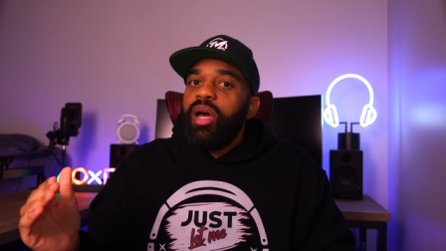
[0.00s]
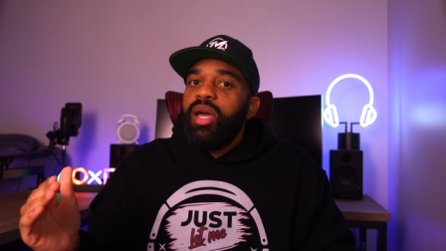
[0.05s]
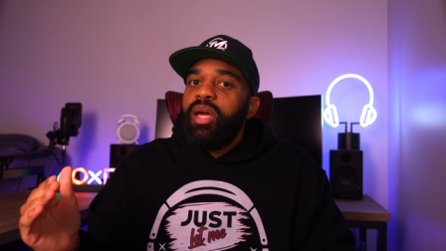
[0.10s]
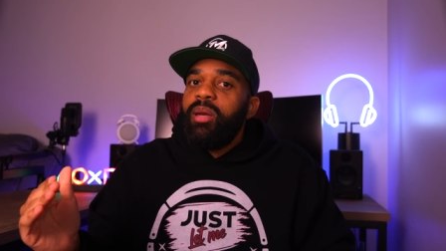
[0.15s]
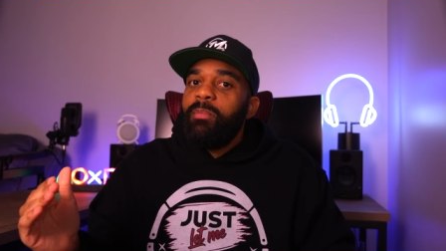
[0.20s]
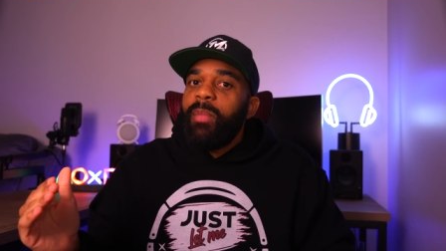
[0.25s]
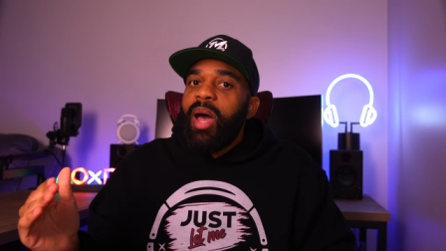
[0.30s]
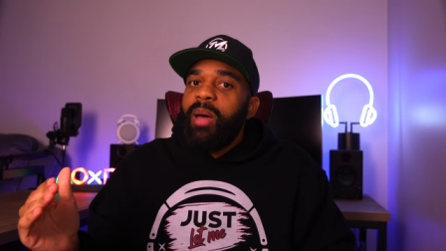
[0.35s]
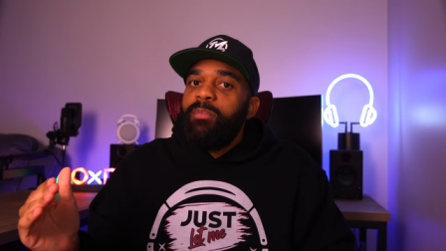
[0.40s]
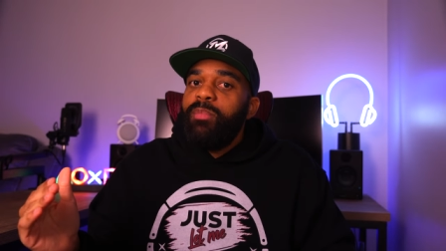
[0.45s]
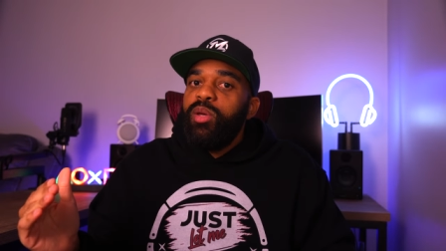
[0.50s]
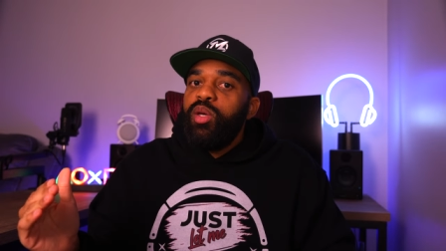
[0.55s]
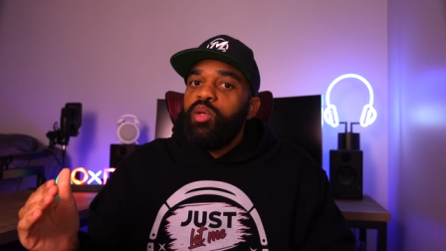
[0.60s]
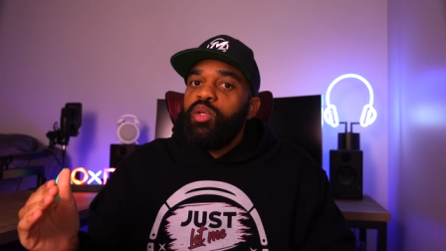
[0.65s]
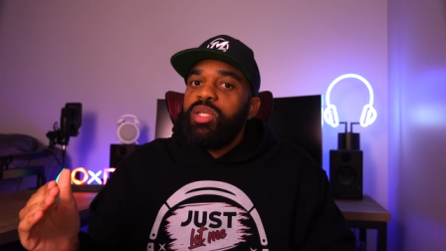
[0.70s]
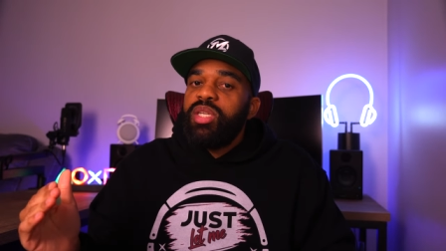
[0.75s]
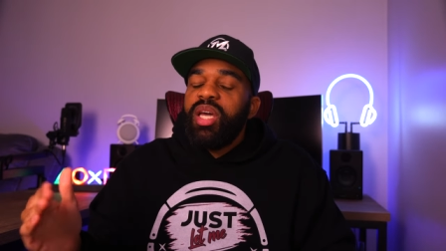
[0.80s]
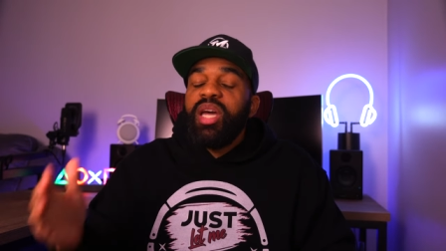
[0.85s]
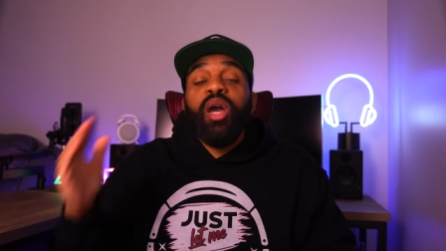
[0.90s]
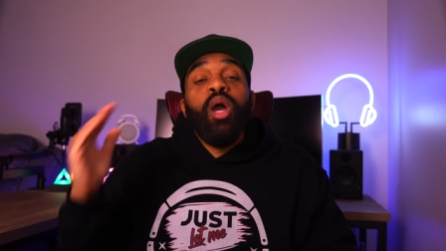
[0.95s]
in my
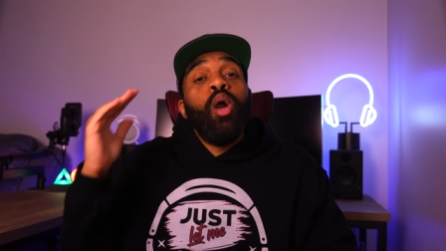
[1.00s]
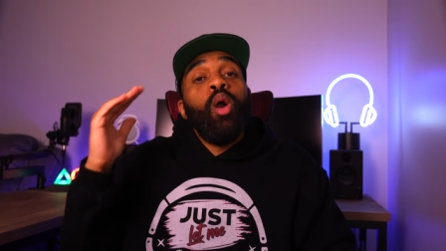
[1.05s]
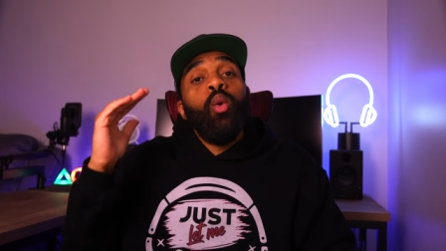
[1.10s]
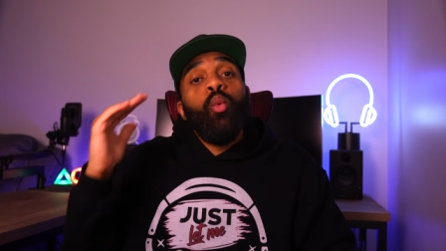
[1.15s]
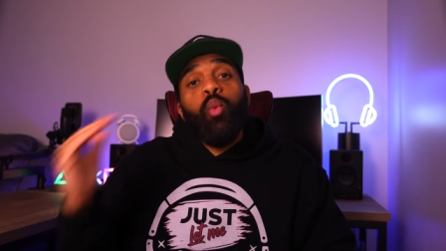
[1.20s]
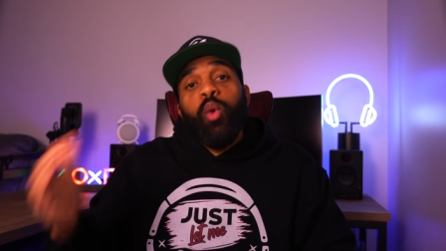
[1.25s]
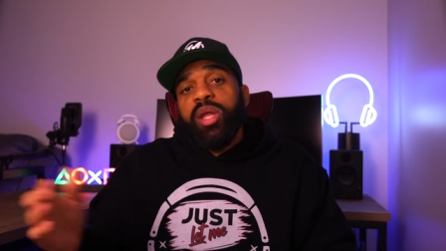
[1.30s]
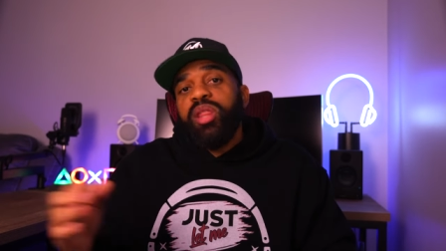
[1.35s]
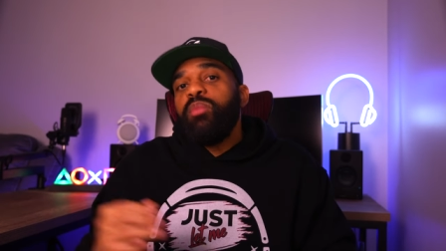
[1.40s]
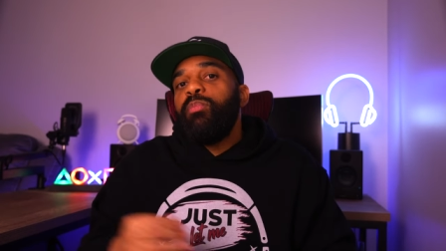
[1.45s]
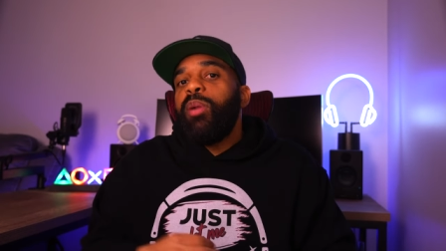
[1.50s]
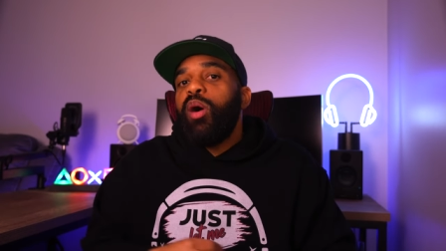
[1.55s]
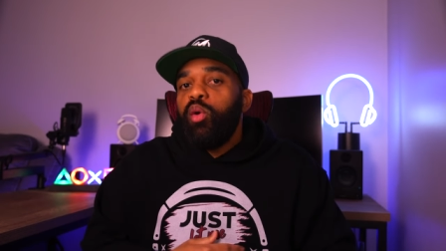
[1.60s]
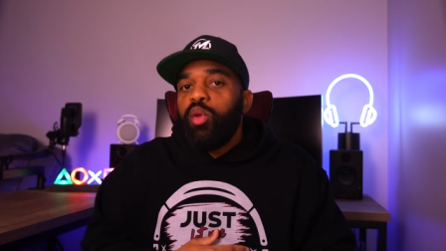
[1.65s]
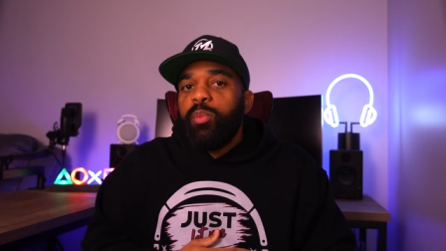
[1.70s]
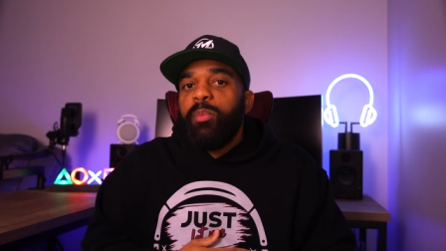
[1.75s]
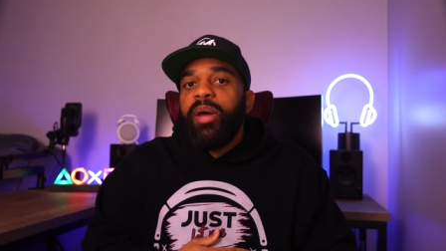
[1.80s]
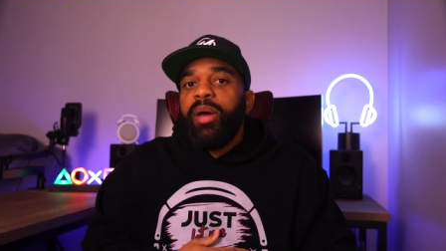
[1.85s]
music with both